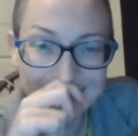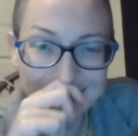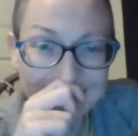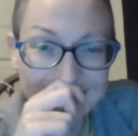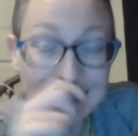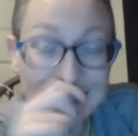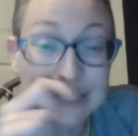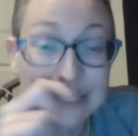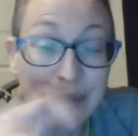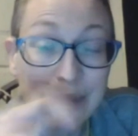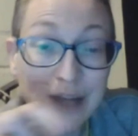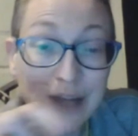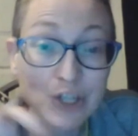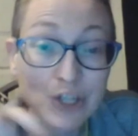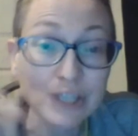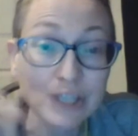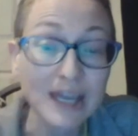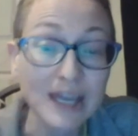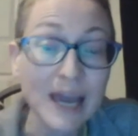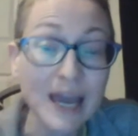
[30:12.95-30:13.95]

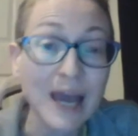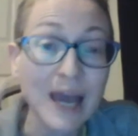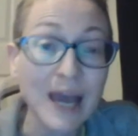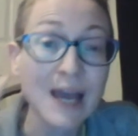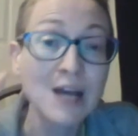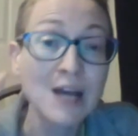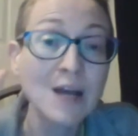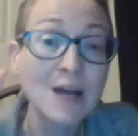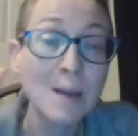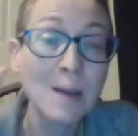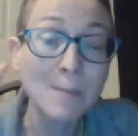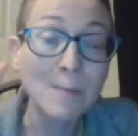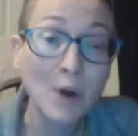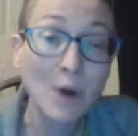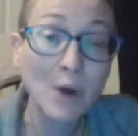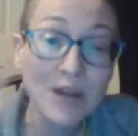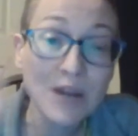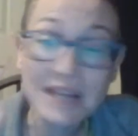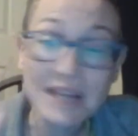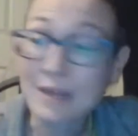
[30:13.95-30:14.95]
especially
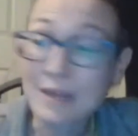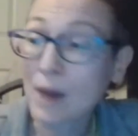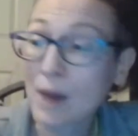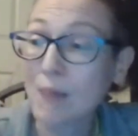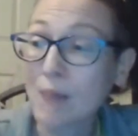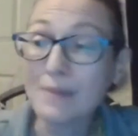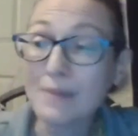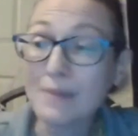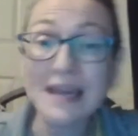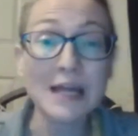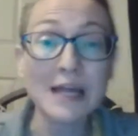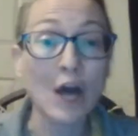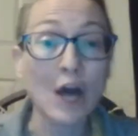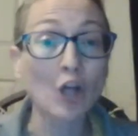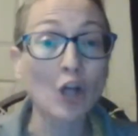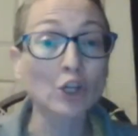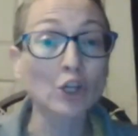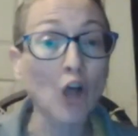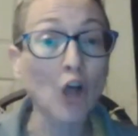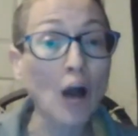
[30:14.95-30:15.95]
putting them on me
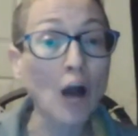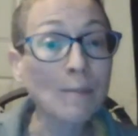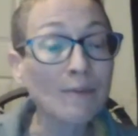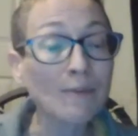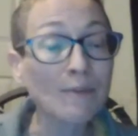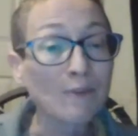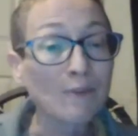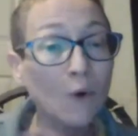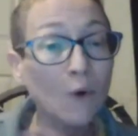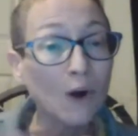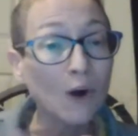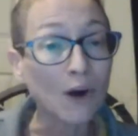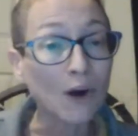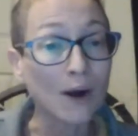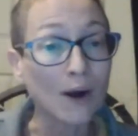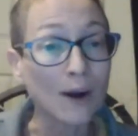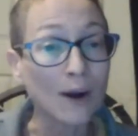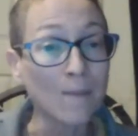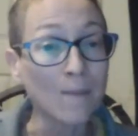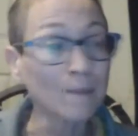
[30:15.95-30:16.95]
long
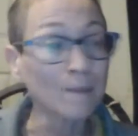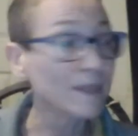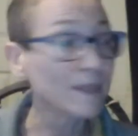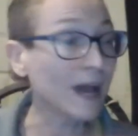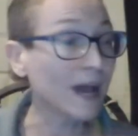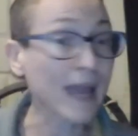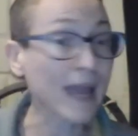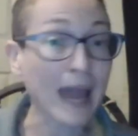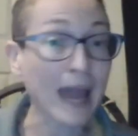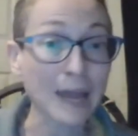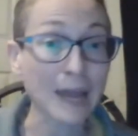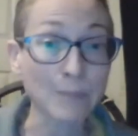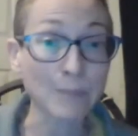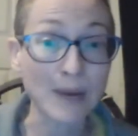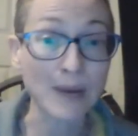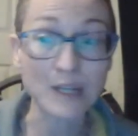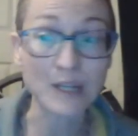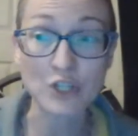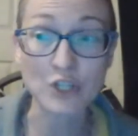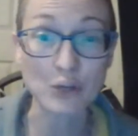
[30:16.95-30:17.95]
before I had
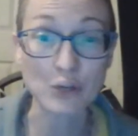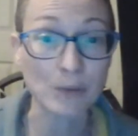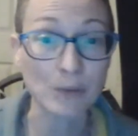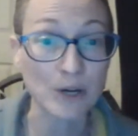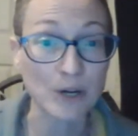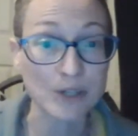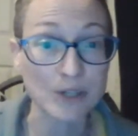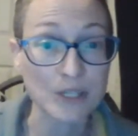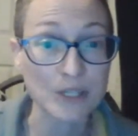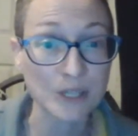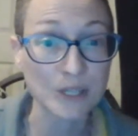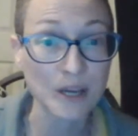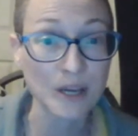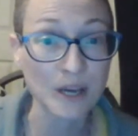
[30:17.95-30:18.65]
brain tumors,